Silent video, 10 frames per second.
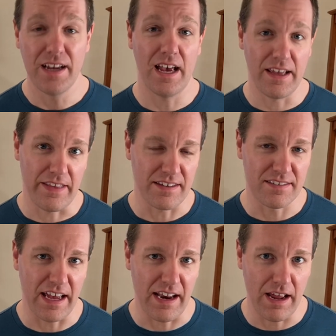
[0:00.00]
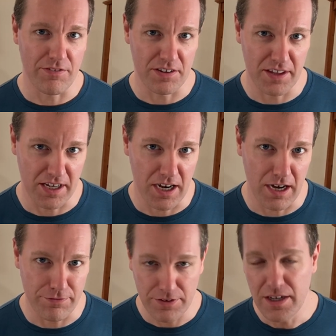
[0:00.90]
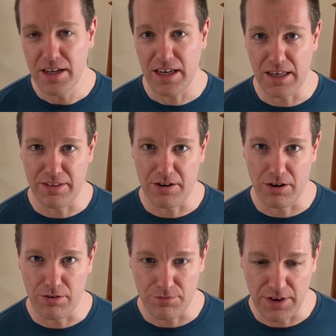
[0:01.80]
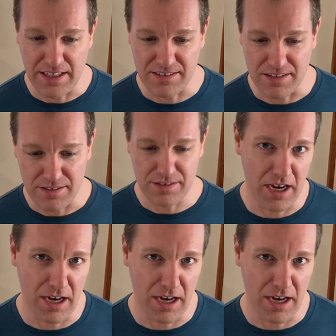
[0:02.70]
and they set everything off in their own faces.